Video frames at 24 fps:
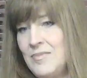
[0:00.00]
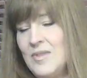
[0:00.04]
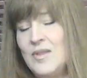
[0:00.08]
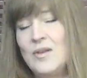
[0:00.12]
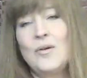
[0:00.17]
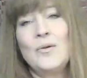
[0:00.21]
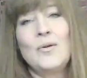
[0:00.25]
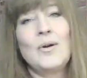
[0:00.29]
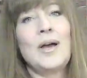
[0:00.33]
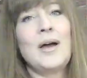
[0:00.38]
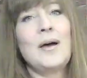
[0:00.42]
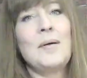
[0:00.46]

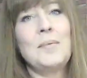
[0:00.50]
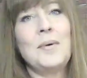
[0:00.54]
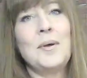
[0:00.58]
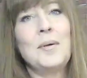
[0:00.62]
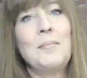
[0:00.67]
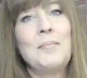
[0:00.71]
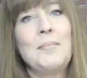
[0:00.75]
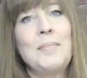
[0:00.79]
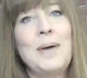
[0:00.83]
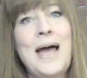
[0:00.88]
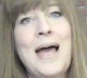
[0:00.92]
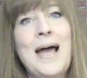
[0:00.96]
no
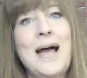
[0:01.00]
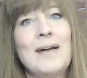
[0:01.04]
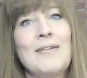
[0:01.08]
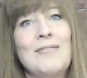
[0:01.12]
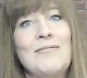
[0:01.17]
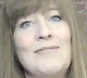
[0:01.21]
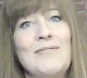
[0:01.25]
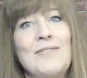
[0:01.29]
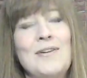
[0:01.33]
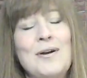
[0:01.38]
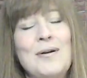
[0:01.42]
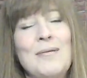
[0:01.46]
coming
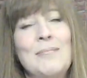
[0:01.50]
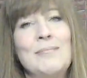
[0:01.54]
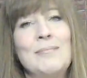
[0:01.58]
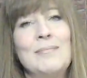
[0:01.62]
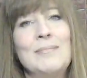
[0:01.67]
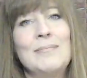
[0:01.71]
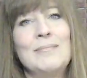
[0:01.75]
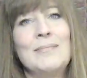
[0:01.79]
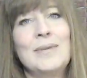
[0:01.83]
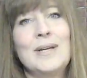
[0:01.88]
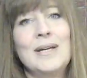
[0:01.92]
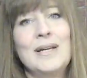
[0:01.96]
back
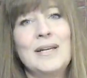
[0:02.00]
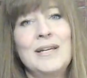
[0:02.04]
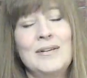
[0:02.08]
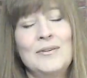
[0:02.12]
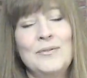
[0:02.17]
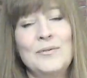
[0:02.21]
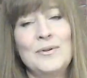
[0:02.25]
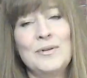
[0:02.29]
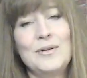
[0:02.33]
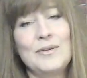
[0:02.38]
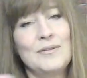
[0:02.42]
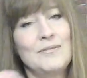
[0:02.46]
from in
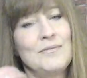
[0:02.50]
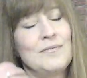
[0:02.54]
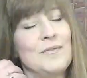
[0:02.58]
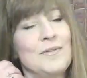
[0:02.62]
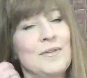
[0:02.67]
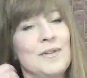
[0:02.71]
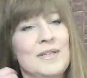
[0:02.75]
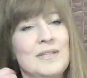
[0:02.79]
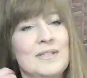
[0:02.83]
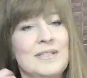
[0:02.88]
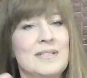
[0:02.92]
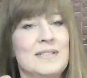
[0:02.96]
order
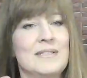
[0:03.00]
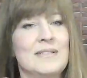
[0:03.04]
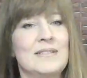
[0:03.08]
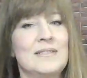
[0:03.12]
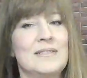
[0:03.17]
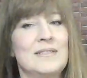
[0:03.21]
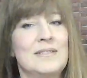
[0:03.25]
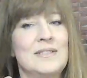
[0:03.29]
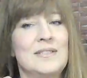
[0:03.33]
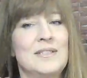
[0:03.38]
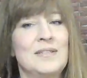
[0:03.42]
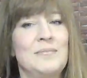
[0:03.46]
for
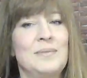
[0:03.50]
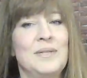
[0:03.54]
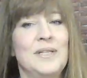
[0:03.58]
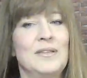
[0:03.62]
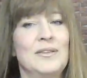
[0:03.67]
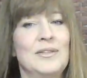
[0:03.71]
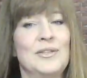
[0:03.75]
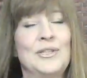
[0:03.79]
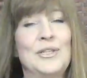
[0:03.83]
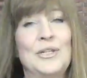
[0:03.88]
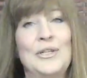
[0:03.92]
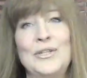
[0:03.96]
this to be
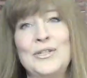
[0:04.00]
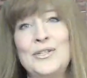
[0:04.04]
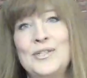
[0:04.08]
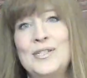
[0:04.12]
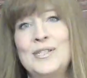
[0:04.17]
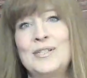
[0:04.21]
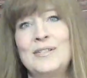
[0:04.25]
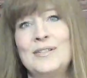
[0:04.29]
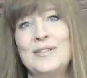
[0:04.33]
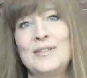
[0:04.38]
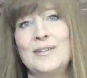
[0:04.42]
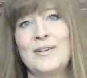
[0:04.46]

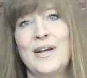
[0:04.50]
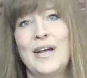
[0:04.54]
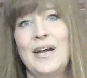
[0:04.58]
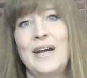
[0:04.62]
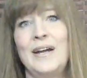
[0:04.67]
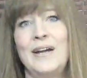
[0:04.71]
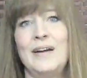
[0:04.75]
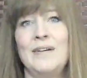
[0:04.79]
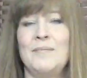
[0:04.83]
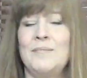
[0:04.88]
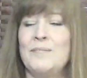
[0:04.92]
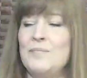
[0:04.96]
learned,
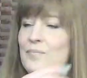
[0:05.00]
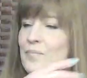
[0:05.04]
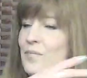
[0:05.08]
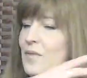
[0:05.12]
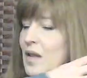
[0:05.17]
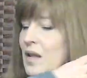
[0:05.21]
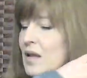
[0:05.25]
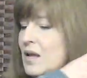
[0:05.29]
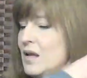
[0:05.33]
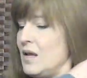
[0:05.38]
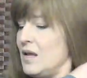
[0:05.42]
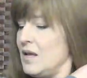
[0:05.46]
okay?
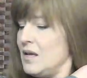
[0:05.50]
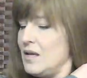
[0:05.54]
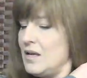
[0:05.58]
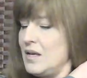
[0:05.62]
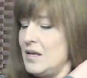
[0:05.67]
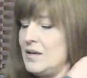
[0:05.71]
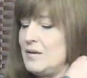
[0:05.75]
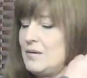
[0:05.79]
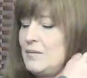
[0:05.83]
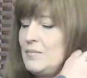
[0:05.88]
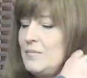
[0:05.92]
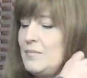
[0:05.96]

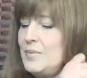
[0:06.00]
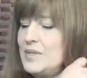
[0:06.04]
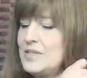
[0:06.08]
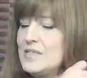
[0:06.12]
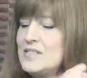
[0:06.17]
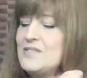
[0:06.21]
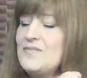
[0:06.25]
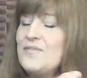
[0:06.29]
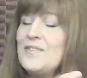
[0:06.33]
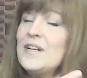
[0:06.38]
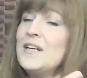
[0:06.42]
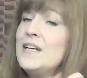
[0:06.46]
But
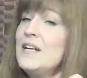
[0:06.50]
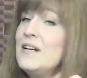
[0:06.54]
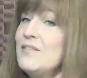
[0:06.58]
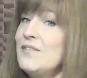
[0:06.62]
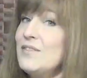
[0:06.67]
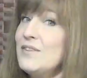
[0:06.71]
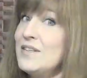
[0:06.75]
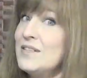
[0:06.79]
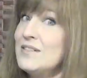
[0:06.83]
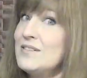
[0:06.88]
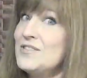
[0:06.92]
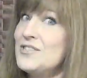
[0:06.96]
it's funny how
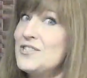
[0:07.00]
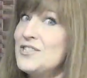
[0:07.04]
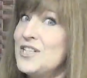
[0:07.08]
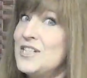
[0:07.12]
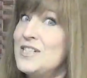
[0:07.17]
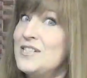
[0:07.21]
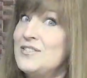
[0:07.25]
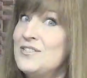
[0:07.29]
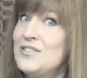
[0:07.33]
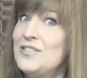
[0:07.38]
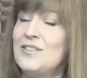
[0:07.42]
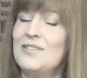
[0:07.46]
things
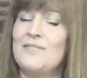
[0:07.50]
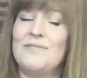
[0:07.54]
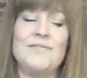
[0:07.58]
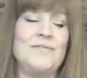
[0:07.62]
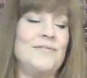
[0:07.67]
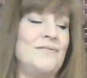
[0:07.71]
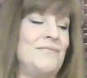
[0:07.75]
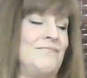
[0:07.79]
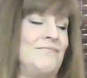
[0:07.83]
change in the